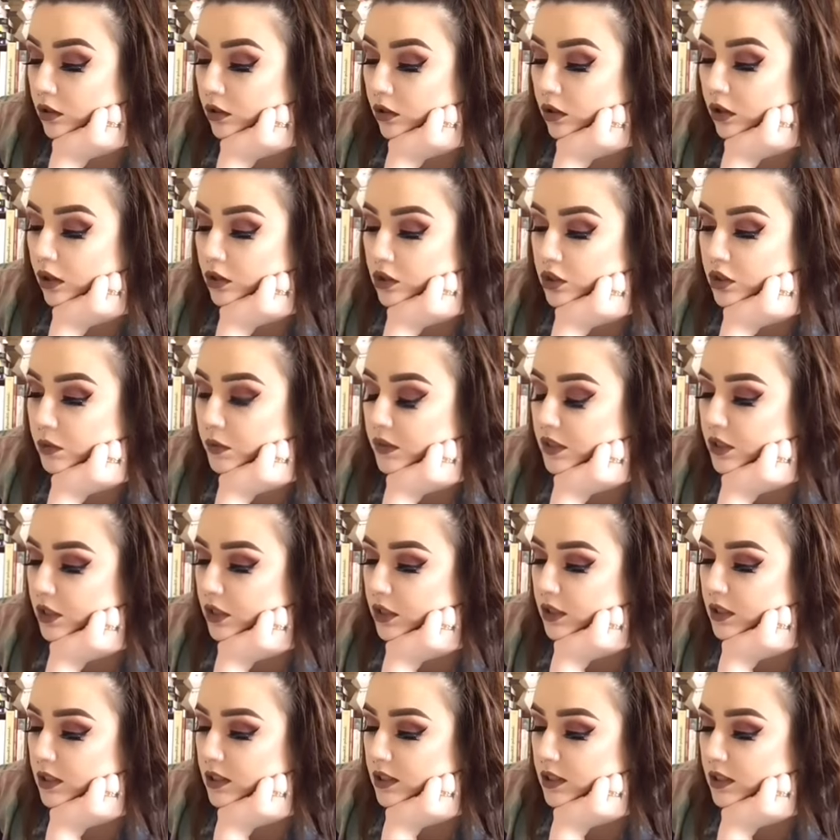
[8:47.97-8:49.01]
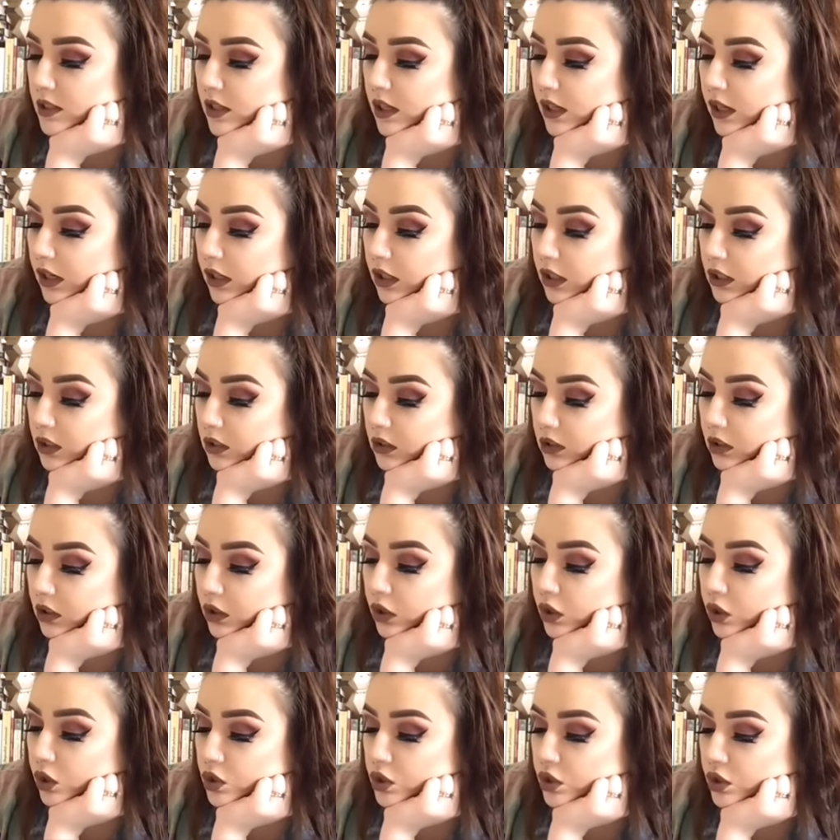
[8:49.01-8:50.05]
So as you can see,
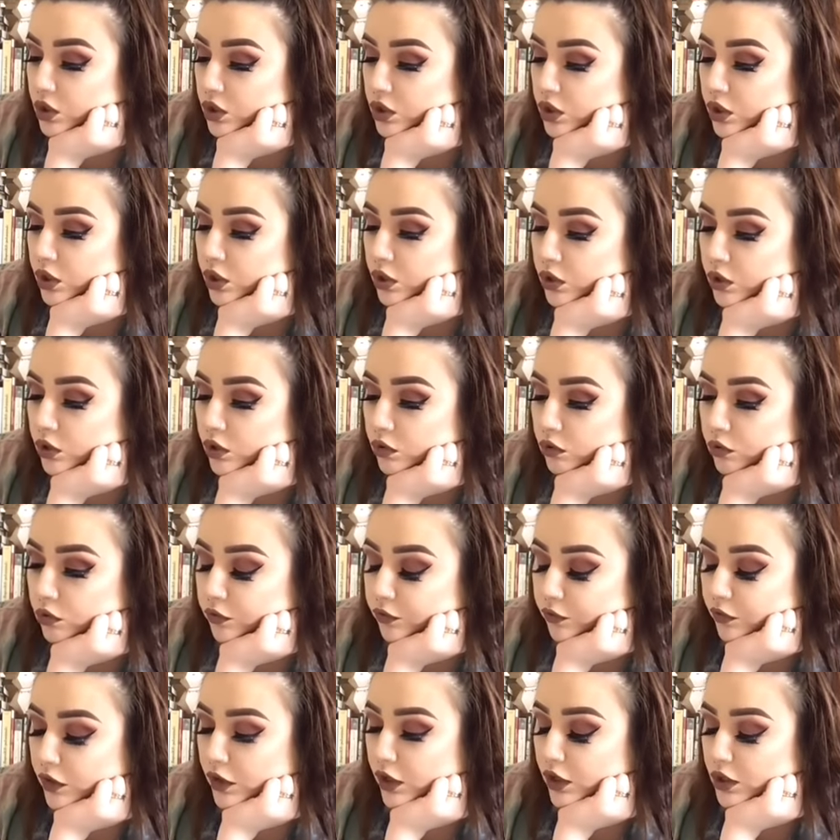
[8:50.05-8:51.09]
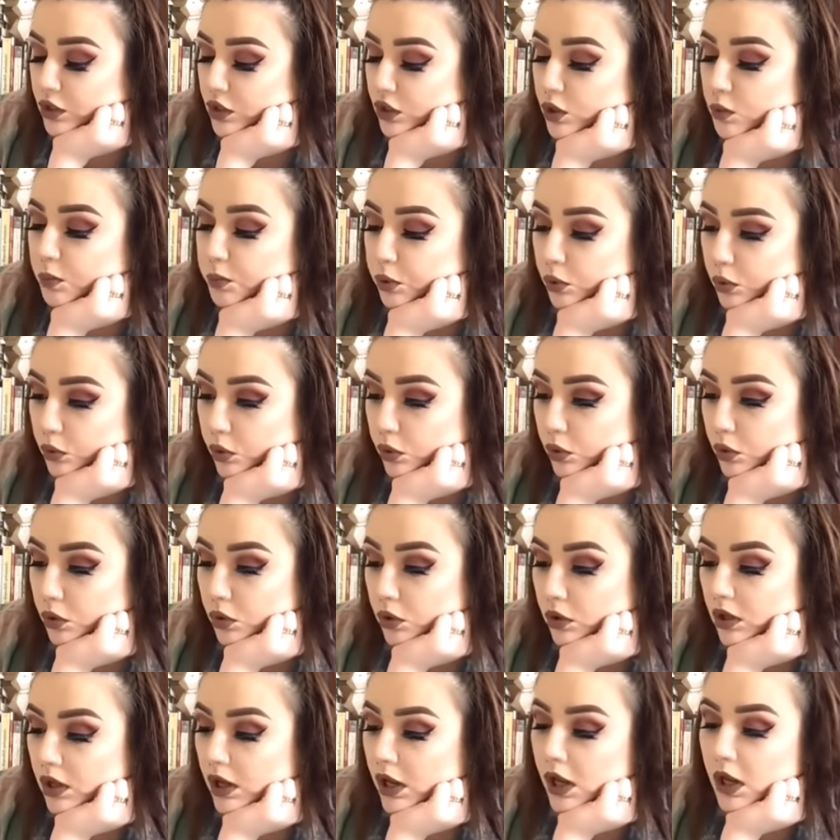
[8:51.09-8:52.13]
Utterson refers to Poole
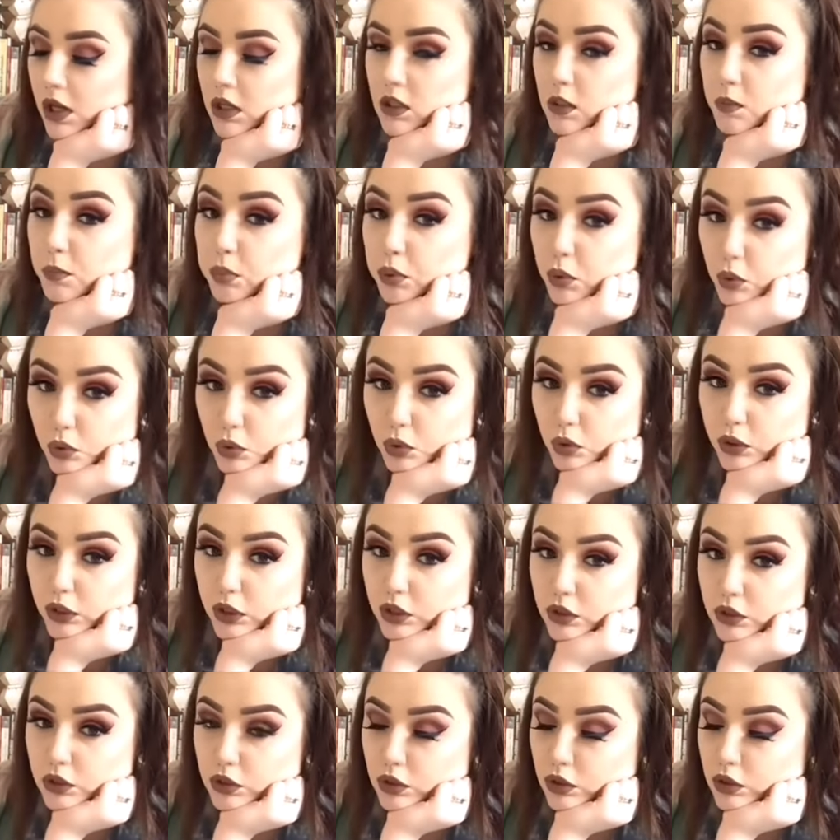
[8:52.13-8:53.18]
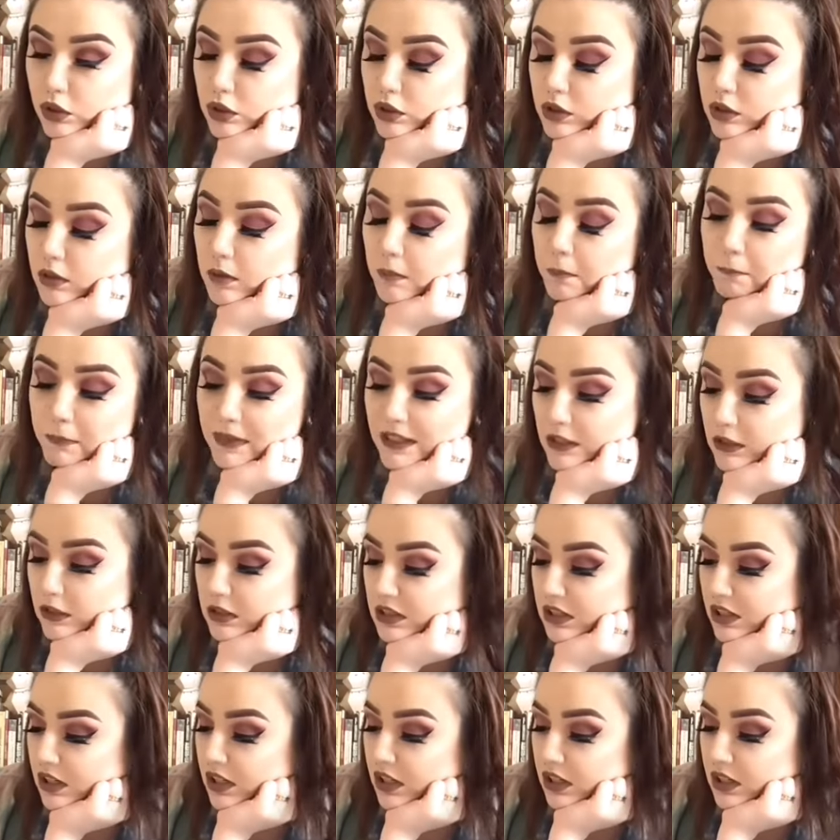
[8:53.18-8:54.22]
as Poole. He doesn't use
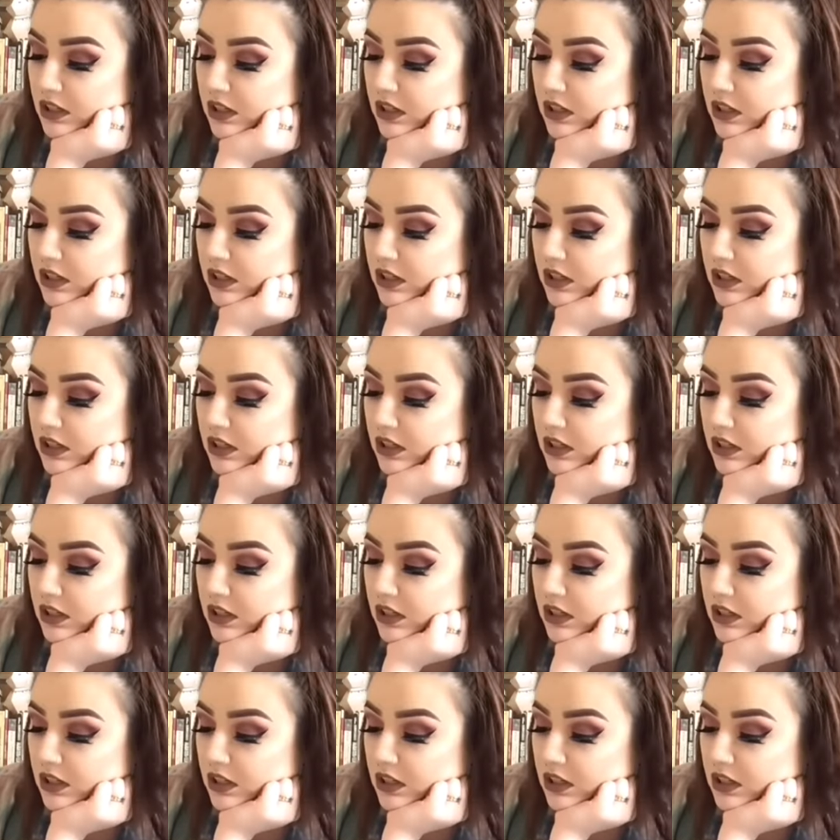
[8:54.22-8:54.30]
Mr.,